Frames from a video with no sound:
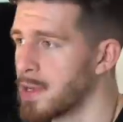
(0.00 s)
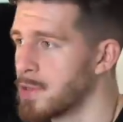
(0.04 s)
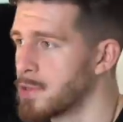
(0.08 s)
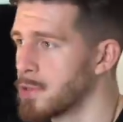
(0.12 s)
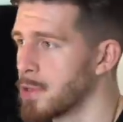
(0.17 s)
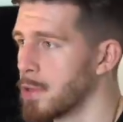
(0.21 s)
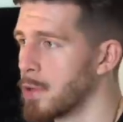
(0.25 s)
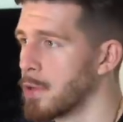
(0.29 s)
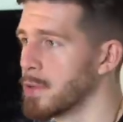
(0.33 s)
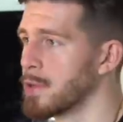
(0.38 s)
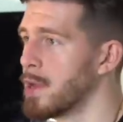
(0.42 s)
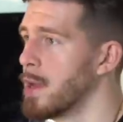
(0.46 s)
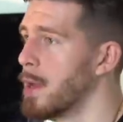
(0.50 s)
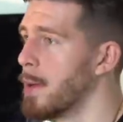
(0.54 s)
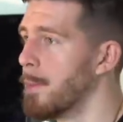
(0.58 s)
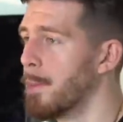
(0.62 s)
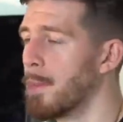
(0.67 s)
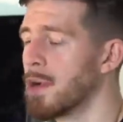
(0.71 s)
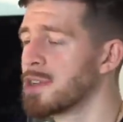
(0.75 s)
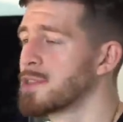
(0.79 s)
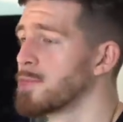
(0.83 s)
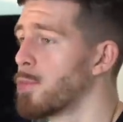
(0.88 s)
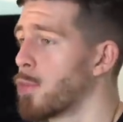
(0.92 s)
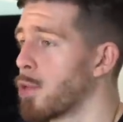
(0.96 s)
controlled,
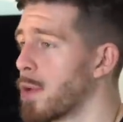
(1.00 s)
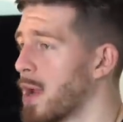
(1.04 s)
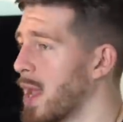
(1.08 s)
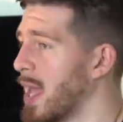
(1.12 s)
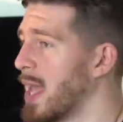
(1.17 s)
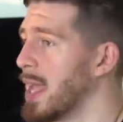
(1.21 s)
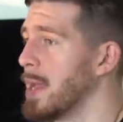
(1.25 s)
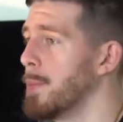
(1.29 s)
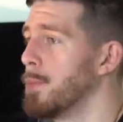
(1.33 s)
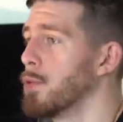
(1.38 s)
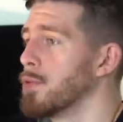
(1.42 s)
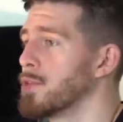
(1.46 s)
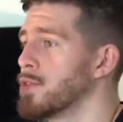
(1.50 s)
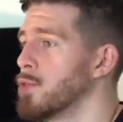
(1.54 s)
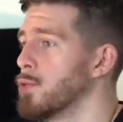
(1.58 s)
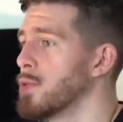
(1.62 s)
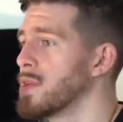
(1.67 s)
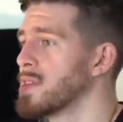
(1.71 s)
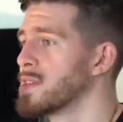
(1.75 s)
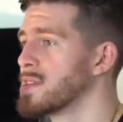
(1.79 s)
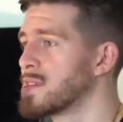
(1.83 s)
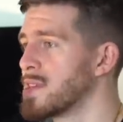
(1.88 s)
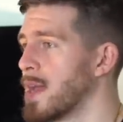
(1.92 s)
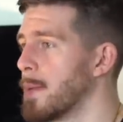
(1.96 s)
much more able to
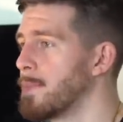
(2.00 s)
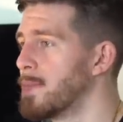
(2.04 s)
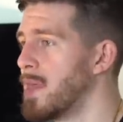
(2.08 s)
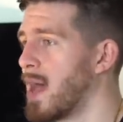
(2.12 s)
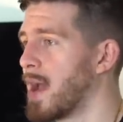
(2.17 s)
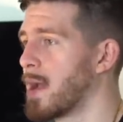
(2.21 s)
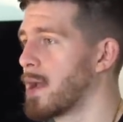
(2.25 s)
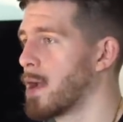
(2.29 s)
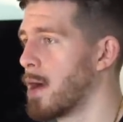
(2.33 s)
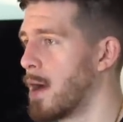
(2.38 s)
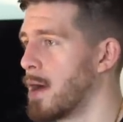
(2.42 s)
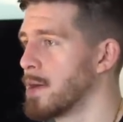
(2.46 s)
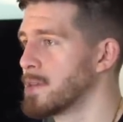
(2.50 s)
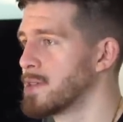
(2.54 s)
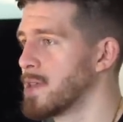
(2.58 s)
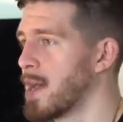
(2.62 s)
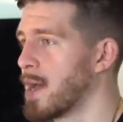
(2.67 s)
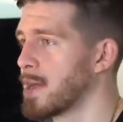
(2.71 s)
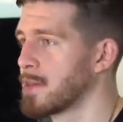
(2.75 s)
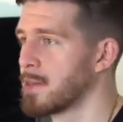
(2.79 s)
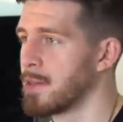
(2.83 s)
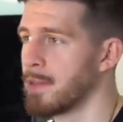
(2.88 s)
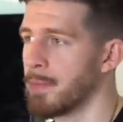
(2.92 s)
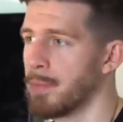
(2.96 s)
accept that
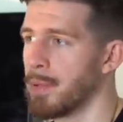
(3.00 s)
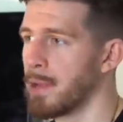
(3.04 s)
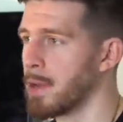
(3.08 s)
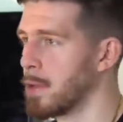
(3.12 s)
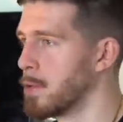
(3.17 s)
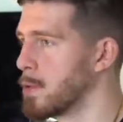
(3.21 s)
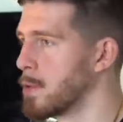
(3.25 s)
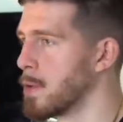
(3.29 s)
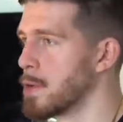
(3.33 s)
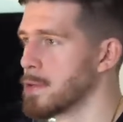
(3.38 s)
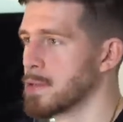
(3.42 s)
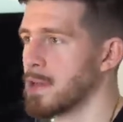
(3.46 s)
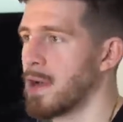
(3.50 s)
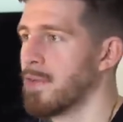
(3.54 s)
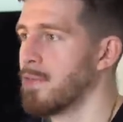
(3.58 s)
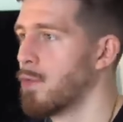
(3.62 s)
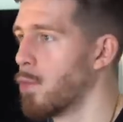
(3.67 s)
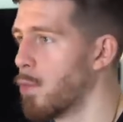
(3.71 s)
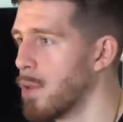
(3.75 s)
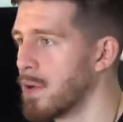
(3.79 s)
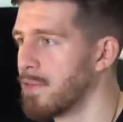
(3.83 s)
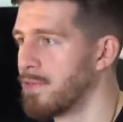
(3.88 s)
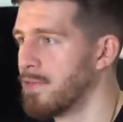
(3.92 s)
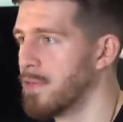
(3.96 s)
contact than the player who goes off of one